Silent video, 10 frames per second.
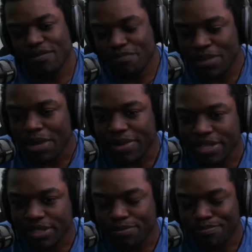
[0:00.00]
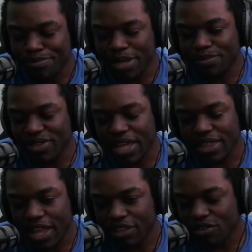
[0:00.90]
maybe people that
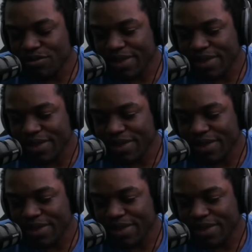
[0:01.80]
liked old